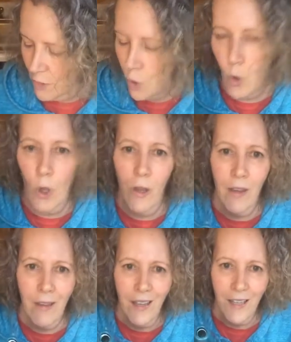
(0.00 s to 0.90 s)
tool.
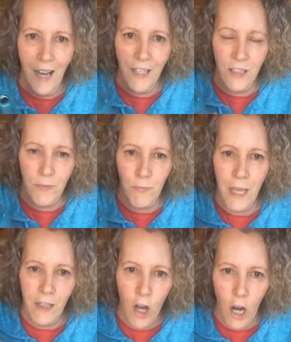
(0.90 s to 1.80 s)
I
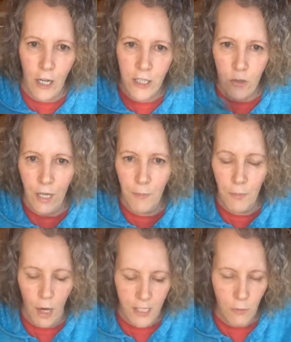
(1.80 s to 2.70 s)
make cards, so I
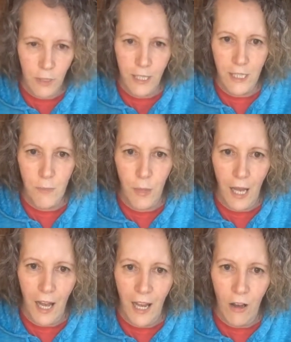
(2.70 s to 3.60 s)
emboss them with this,
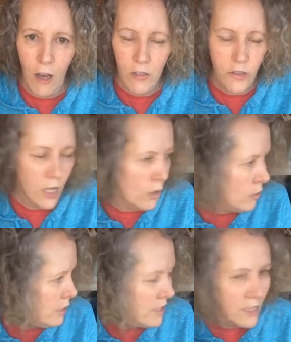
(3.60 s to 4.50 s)
but I also